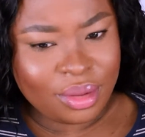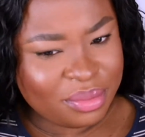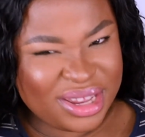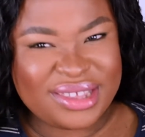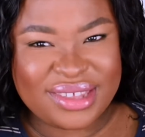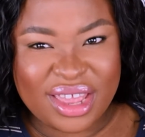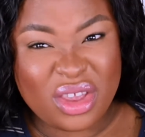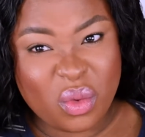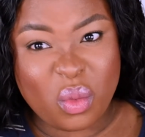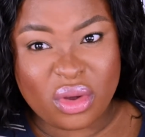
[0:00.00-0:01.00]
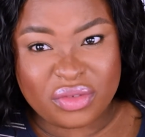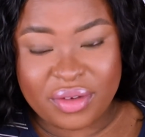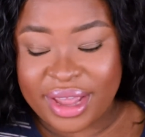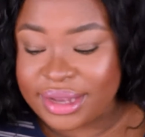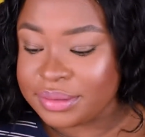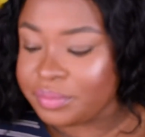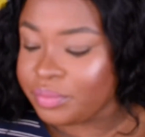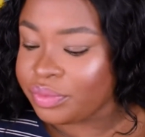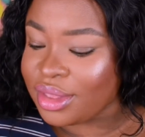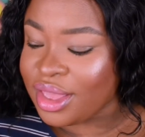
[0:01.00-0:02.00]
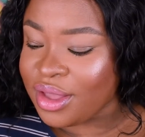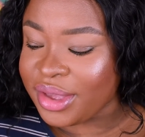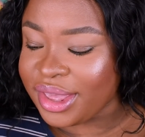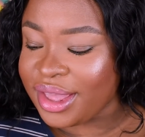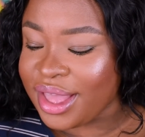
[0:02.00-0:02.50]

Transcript: Please get your words right. Okay,